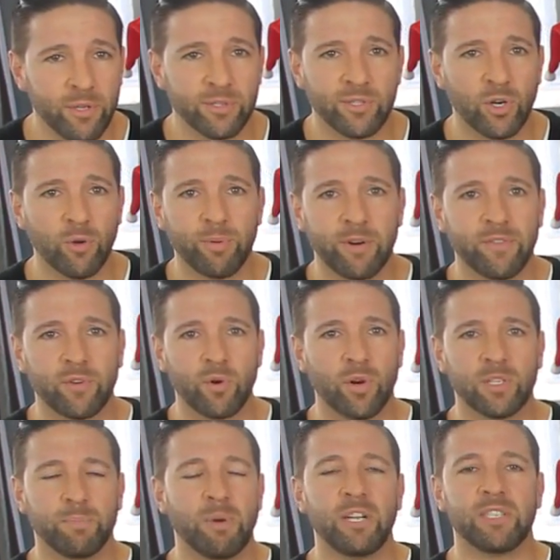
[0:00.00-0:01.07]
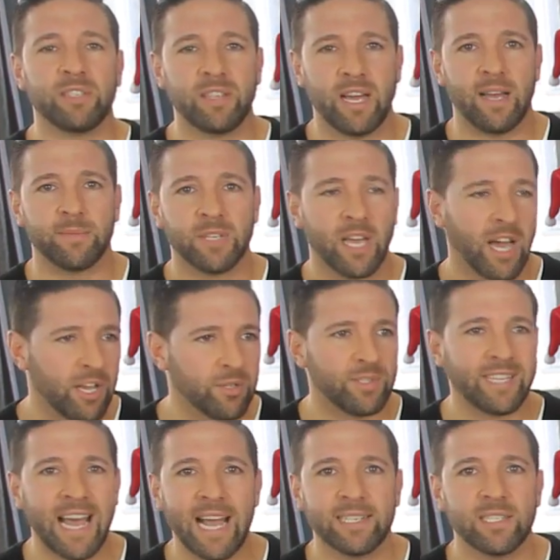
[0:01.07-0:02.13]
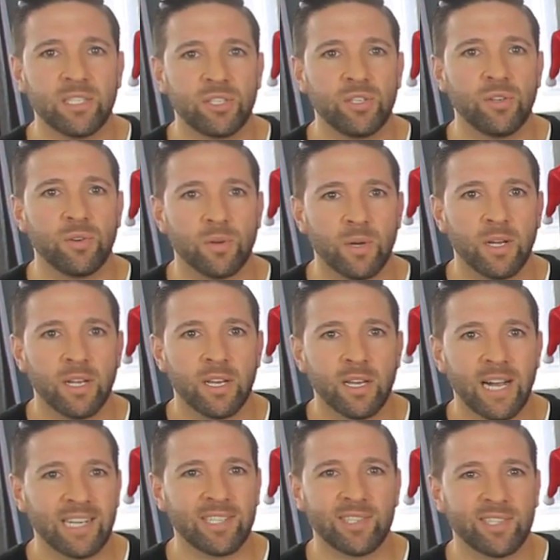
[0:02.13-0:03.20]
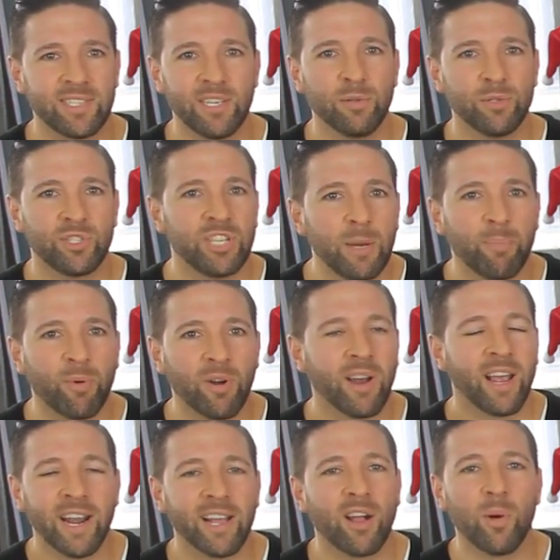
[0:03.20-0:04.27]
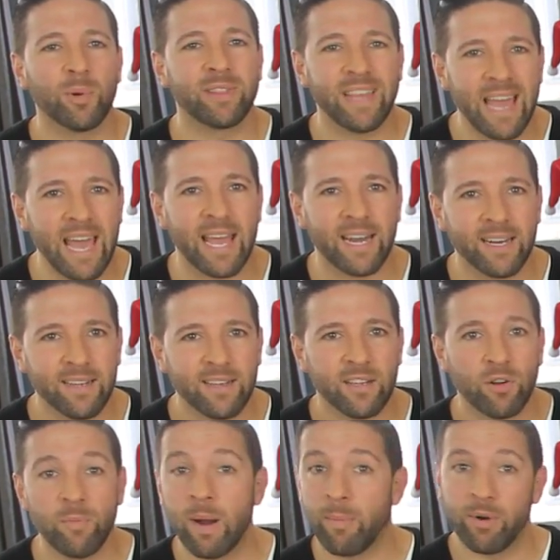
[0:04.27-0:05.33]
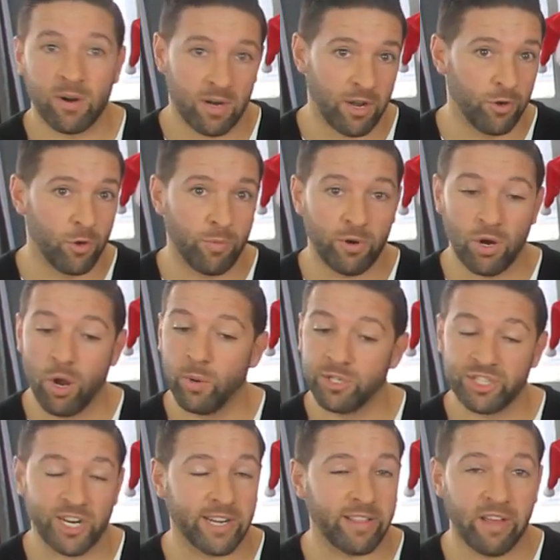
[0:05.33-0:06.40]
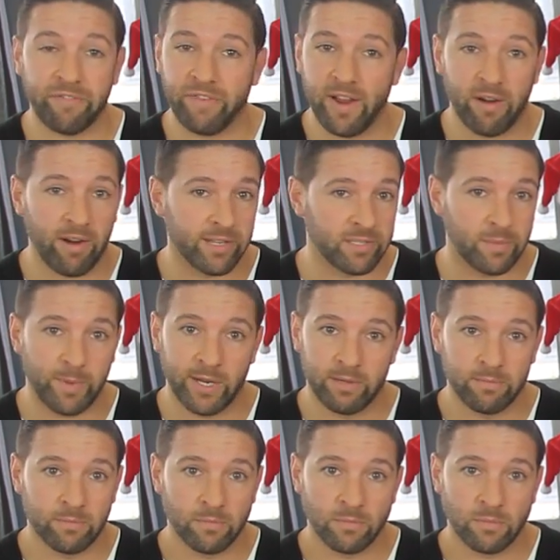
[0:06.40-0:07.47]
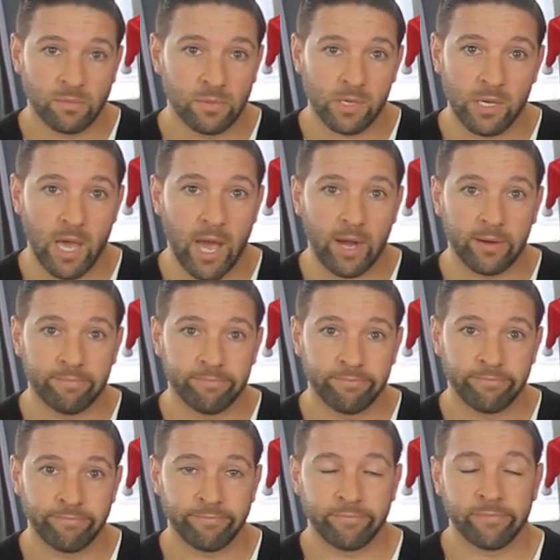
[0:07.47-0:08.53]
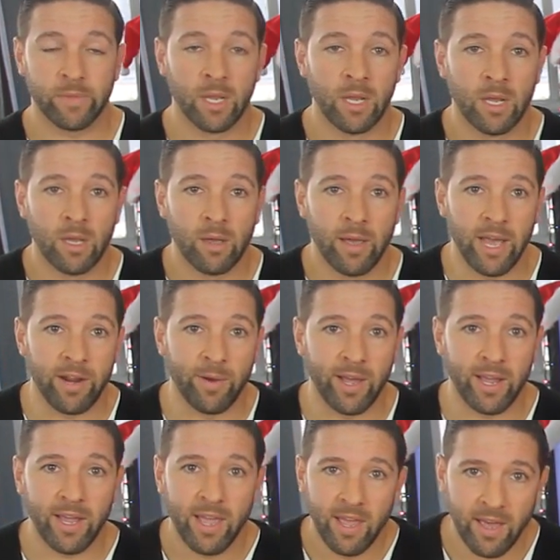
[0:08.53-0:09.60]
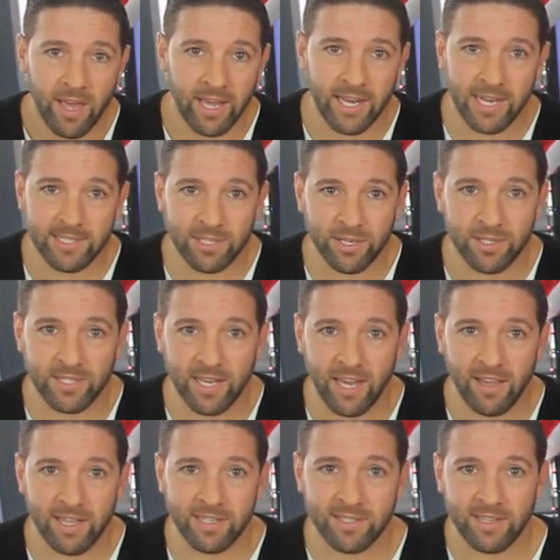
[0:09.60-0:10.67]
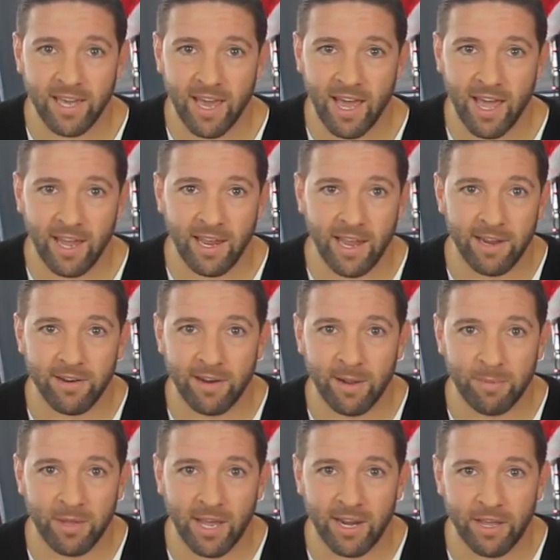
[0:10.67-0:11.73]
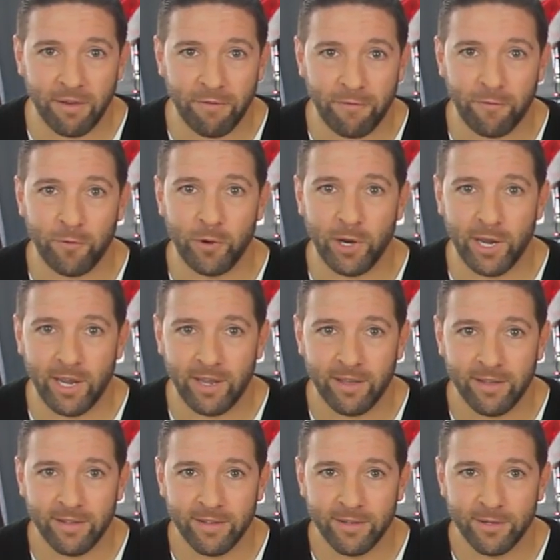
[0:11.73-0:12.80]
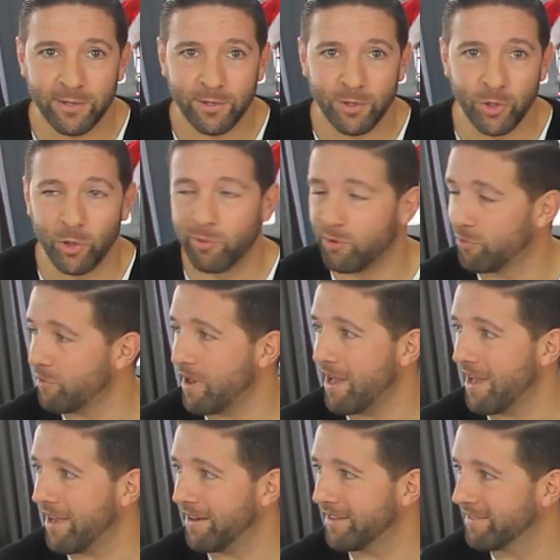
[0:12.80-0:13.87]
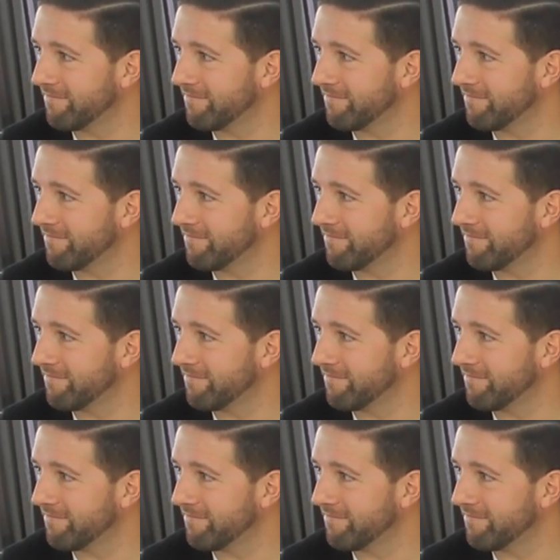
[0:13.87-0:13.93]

used Uber, of course, a bunch of times. I use taxis too. I just see who's cheaper and I go with that. Remember, on Uber, always check that fare estimate. You got it. Anyway, I guess you could say this guy ended up getting a free Uber ride.